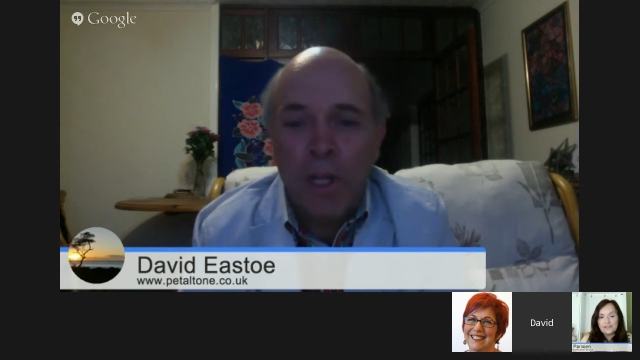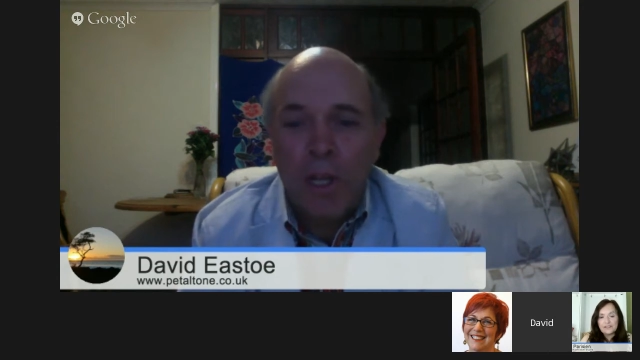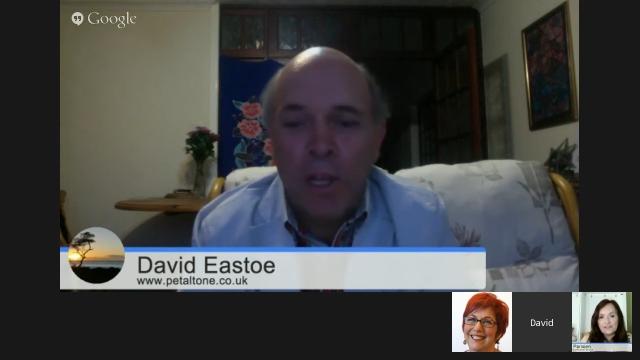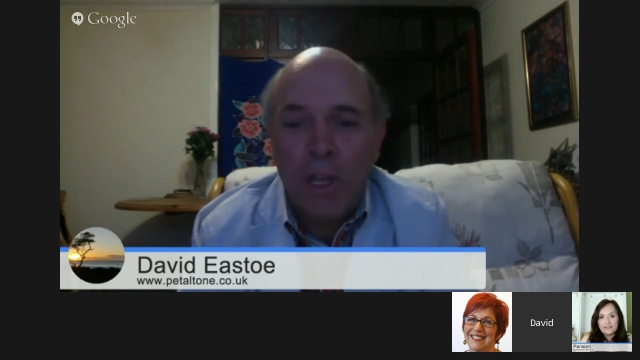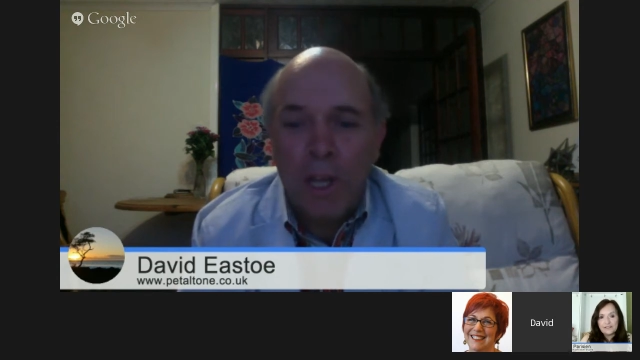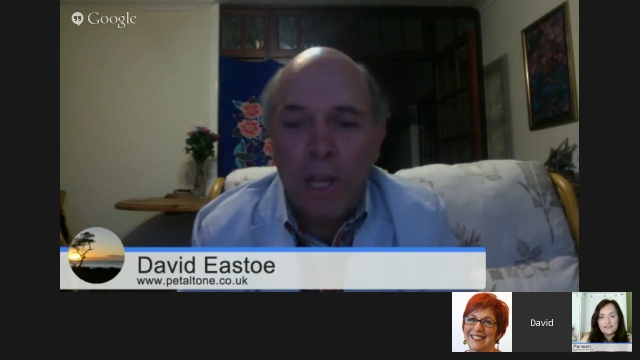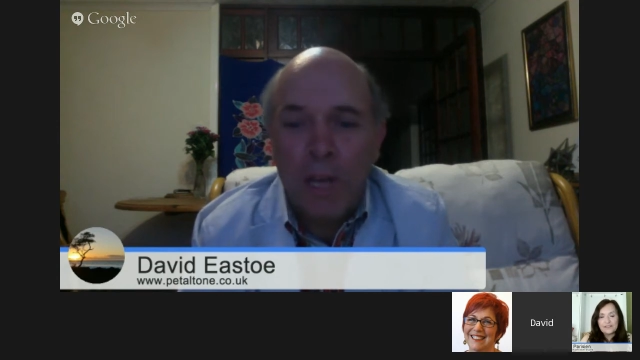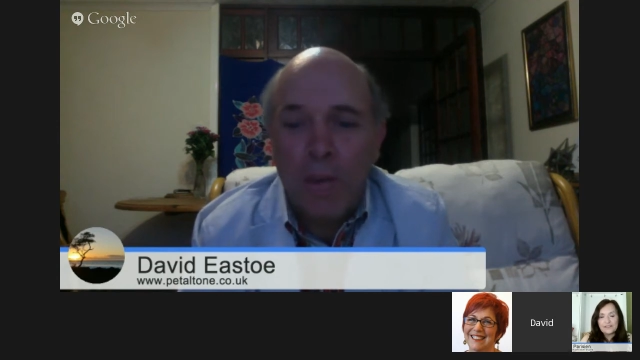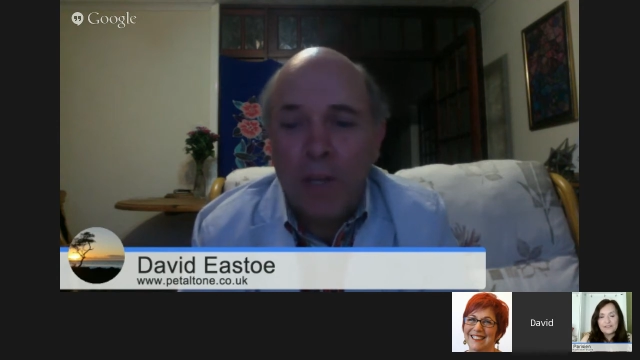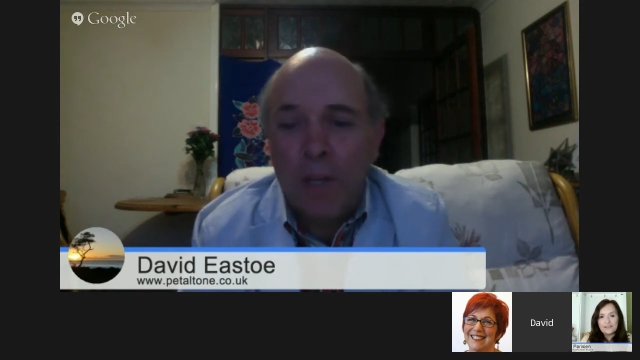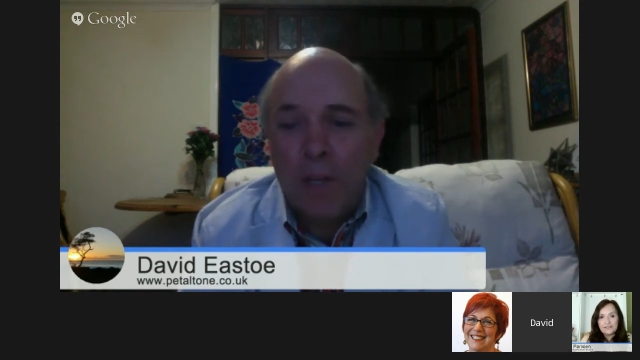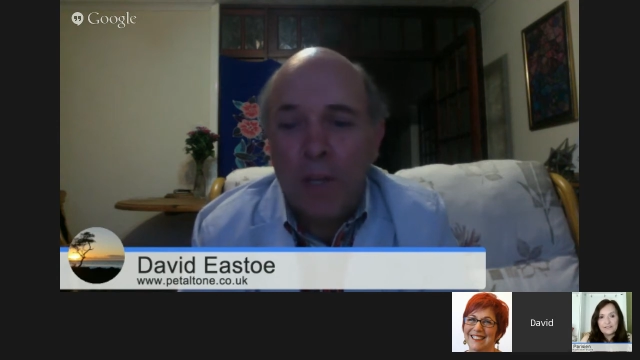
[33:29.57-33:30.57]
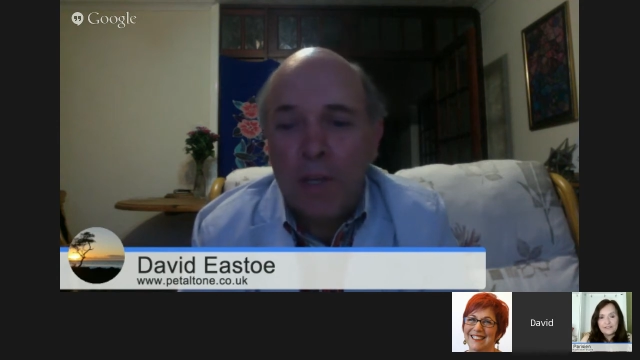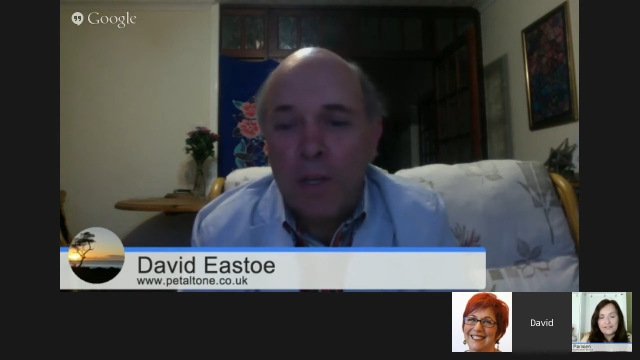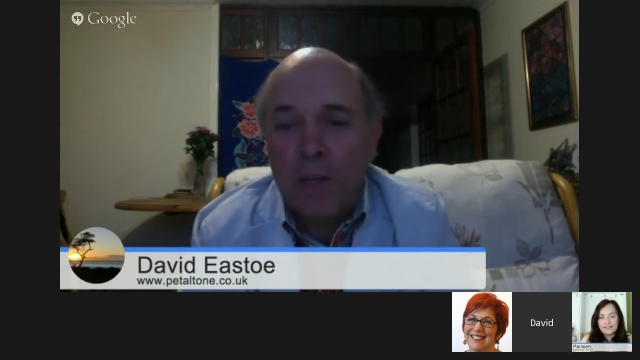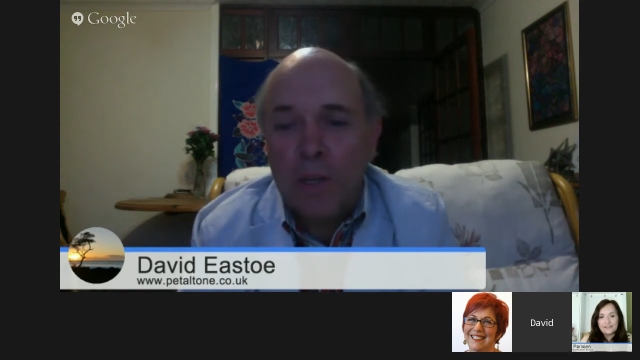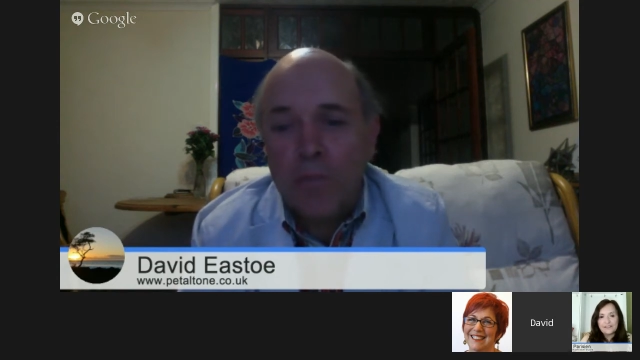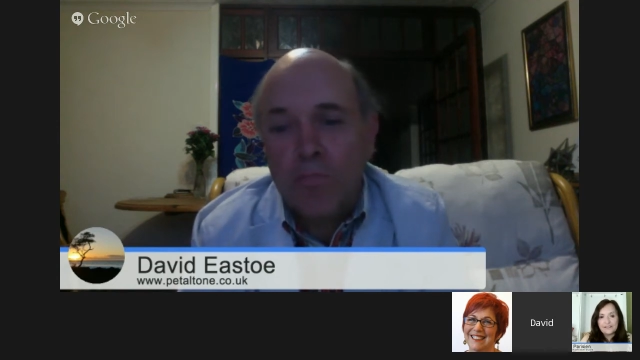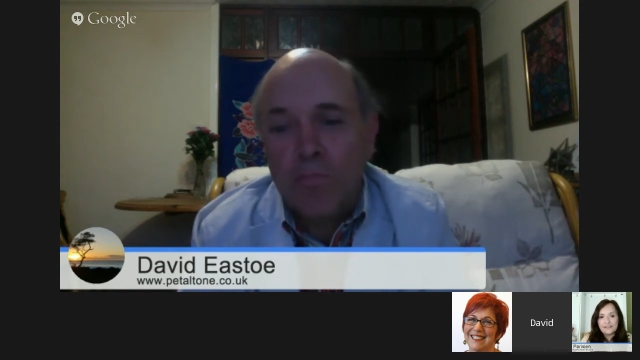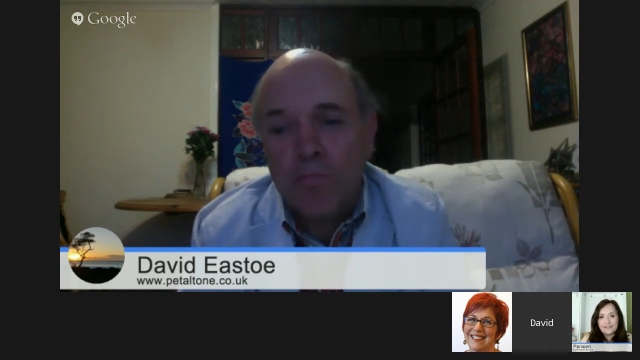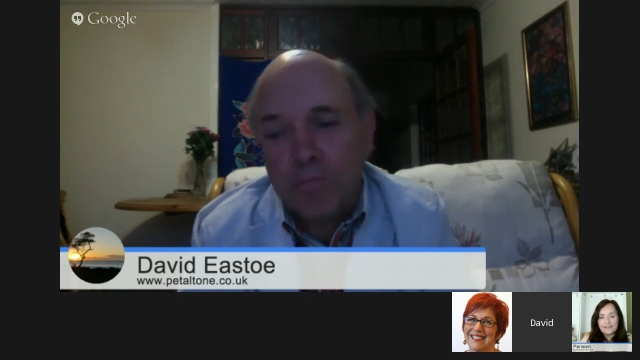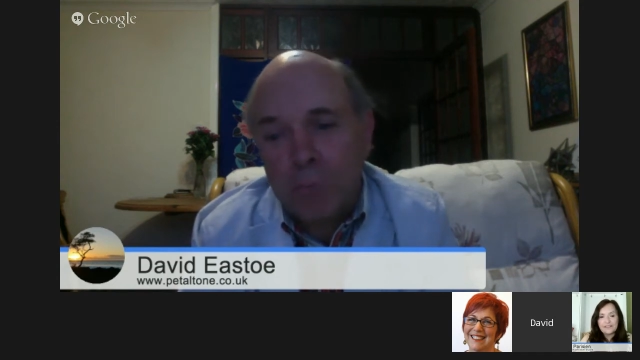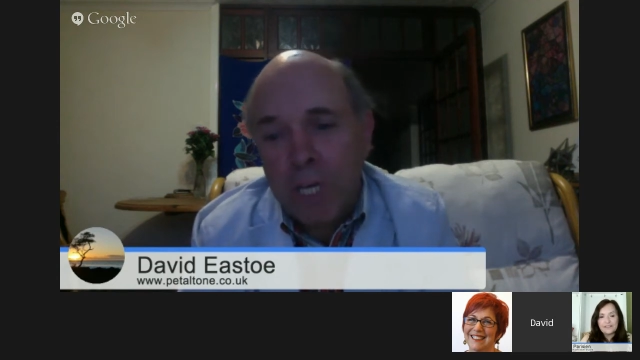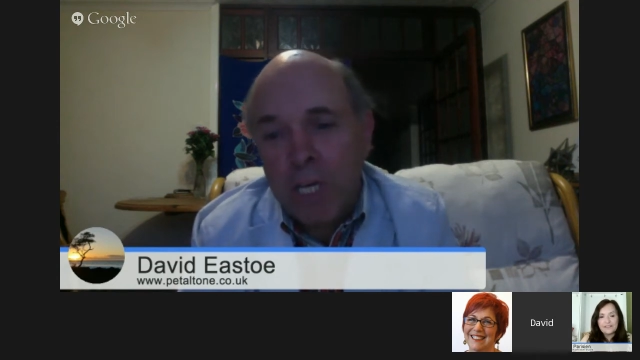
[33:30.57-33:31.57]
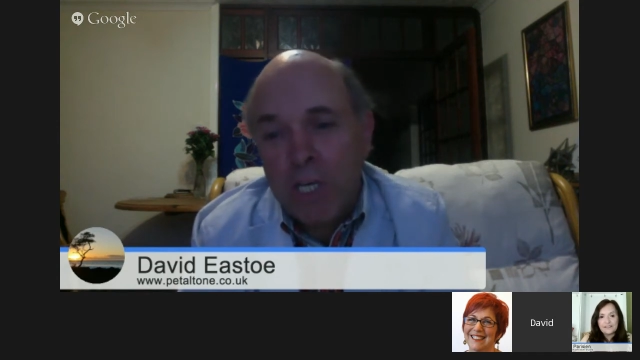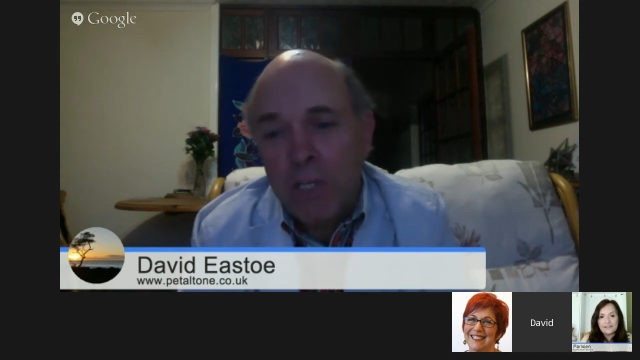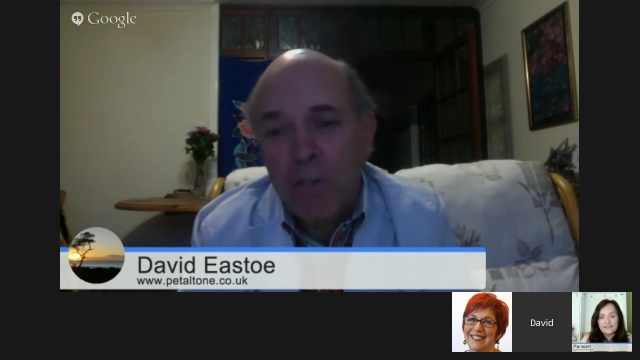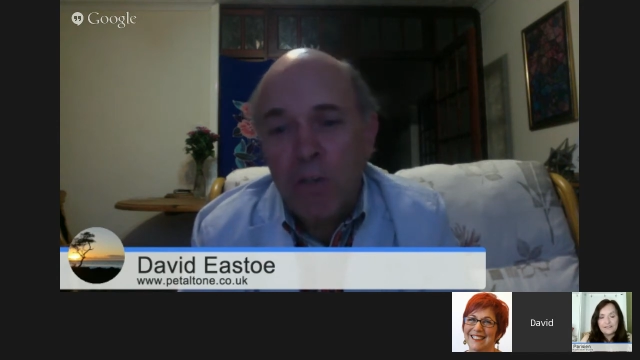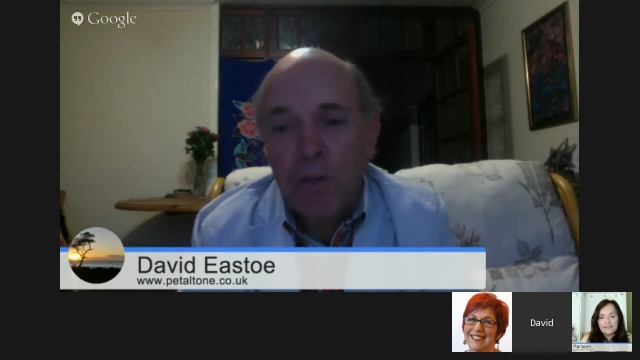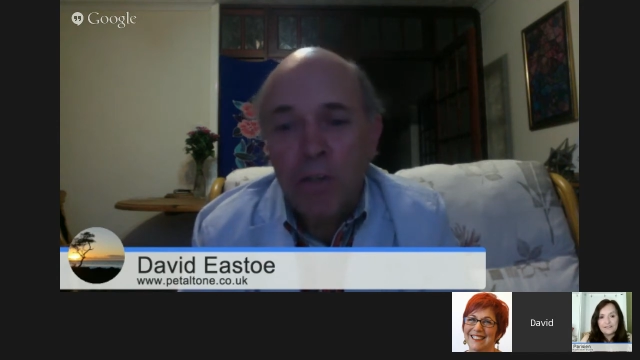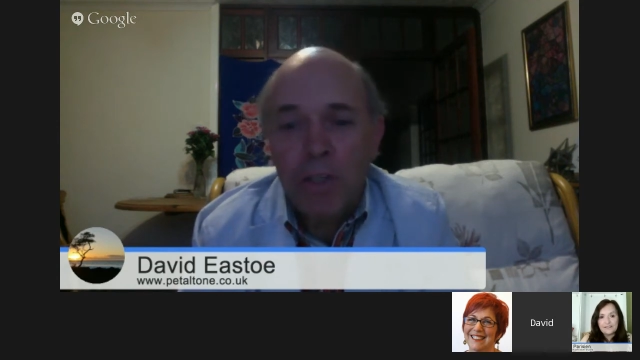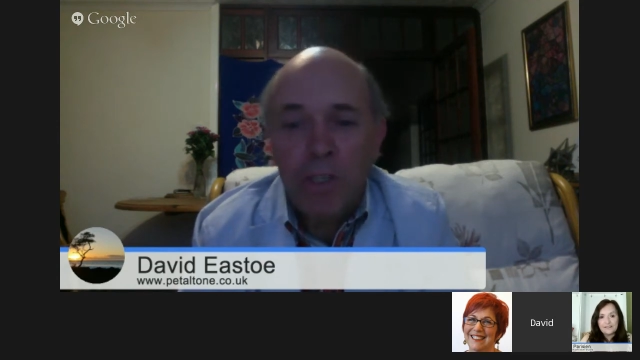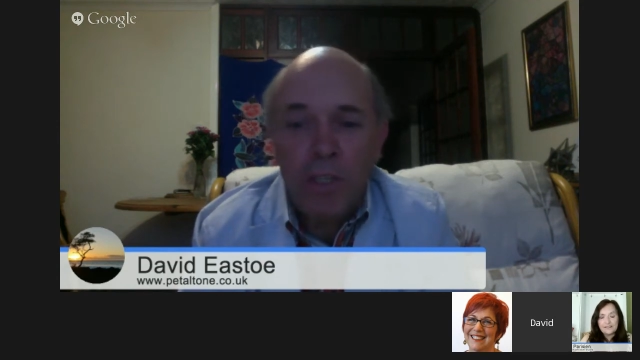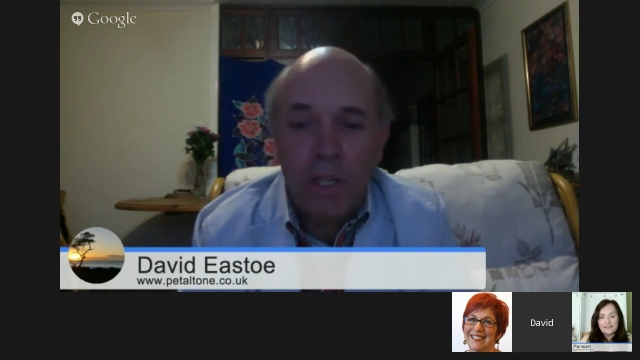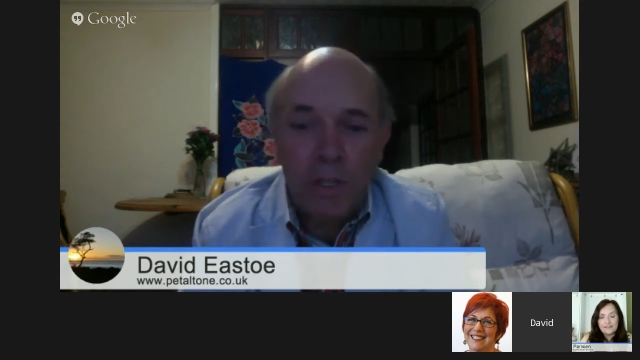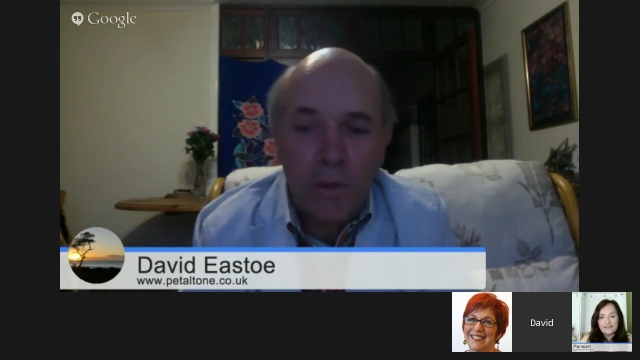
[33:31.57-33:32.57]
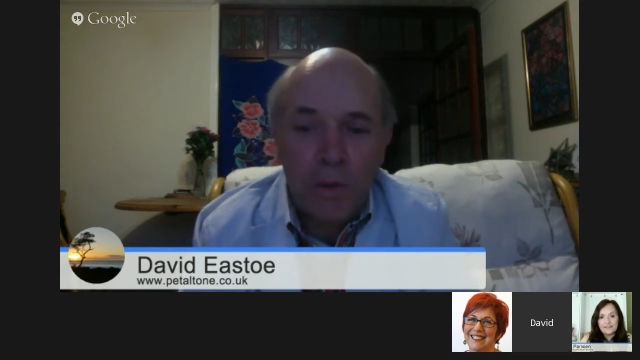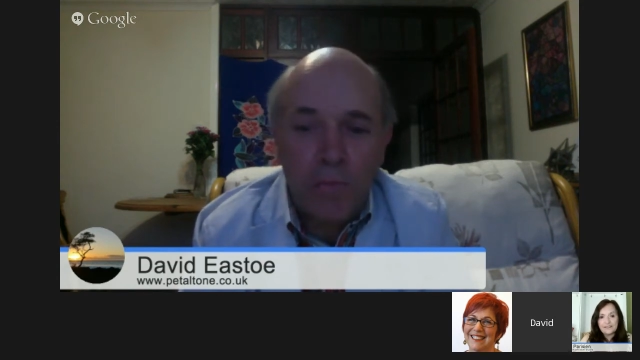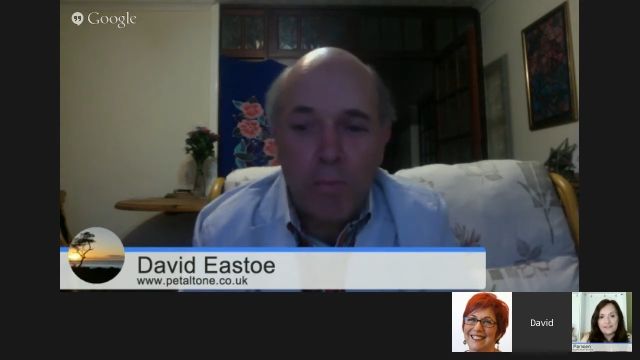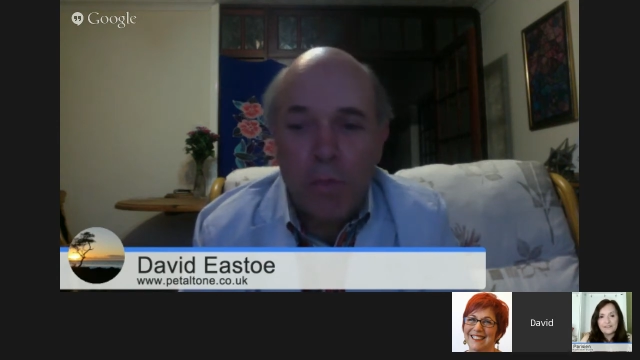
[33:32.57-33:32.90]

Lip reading: and whether A, you can deal with them,